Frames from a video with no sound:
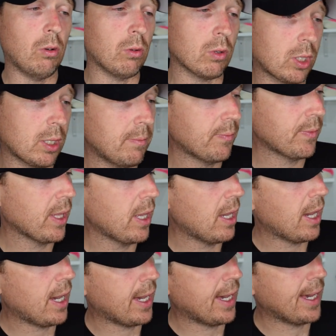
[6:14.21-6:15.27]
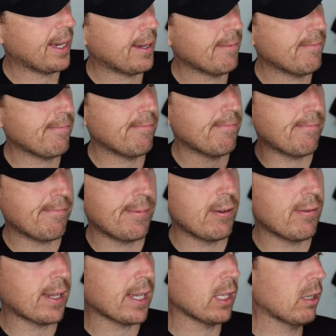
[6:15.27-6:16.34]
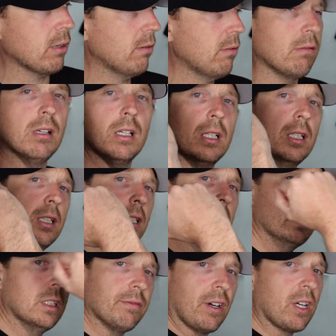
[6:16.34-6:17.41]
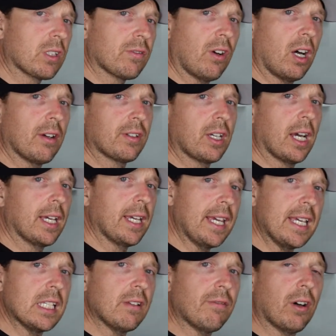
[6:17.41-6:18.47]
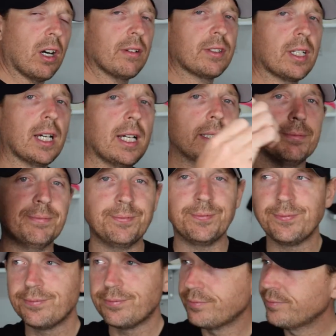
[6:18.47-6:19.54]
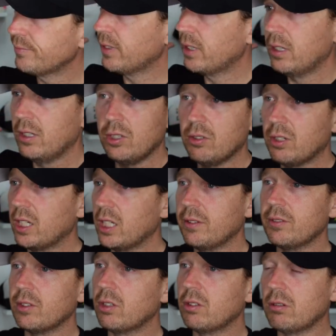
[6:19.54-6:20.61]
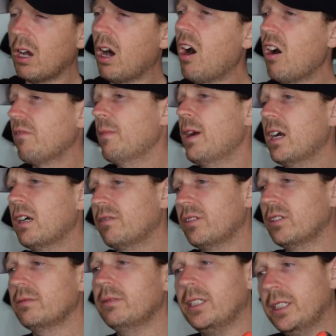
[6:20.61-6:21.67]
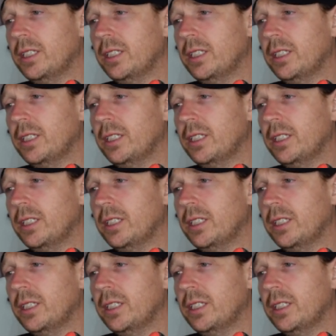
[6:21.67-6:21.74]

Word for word: awesome. You can do fast 5K, easy 5K. You could even do a half marathon.